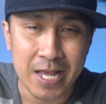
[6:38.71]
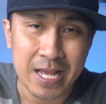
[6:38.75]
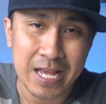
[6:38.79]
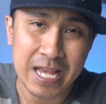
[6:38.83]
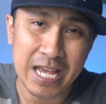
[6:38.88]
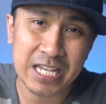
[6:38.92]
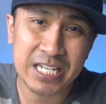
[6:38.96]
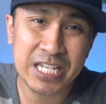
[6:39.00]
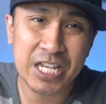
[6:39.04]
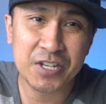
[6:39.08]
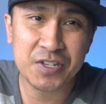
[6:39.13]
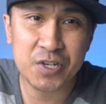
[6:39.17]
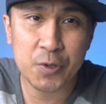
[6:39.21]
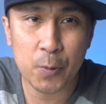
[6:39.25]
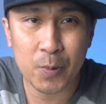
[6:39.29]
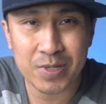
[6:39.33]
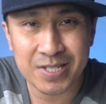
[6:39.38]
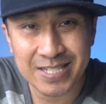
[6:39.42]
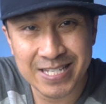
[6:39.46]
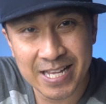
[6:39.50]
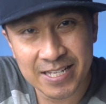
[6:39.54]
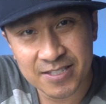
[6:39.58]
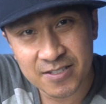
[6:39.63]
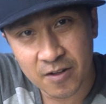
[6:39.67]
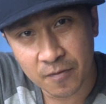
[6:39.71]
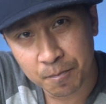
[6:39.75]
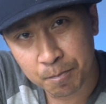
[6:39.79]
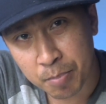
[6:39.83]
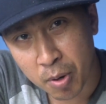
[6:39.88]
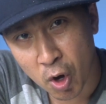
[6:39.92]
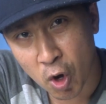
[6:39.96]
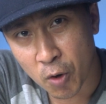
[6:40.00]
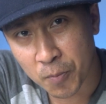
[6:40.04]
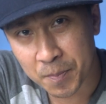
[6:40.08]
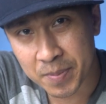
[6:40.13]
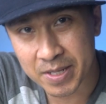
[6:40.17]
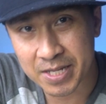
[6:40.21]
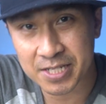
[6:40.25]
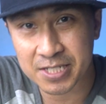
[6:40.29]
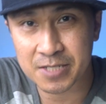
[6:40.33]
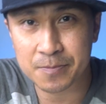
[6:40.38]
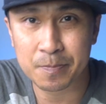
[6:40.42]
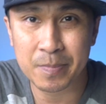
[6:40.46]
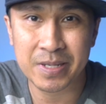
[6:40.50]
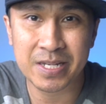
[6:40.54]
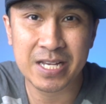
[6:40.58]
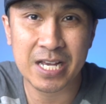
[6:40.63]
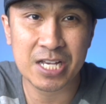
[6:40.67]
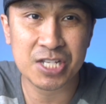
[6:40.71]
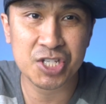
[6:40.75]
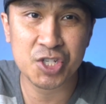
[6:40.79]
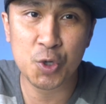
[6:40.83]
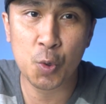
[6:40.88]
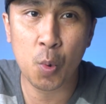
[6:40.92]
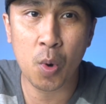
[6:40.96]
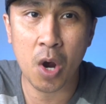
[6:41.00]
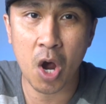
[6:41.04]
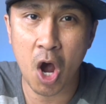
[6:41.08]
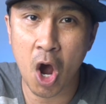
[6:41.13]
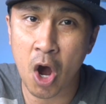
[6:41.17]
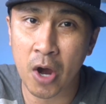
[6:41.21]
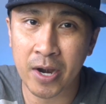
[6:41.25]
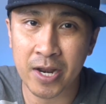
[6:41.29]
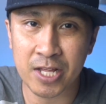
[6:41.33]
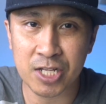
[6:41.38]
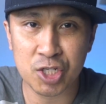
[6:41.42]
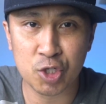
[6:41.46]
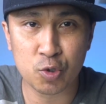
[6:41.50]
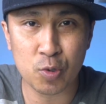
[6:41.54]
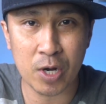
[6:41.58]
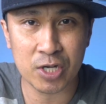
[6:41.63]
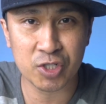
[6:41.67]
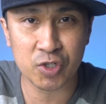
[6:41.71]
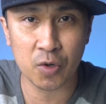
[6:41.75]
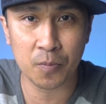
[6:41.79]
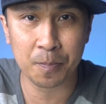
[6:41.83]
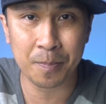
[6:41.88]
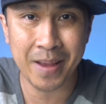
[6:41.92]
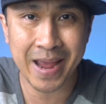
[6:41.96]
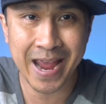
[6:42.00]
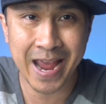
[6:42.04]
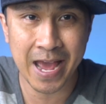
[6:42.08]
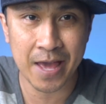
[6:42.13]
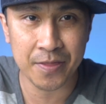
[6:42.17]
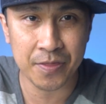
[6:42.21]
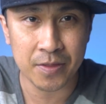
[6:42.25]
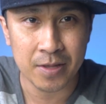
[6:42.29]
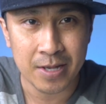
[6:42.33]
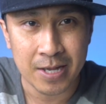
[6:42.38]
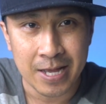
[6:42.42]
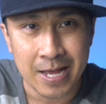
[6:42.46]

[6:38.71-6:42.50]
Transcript: It gives you a sense of purpose because you are on a structured path.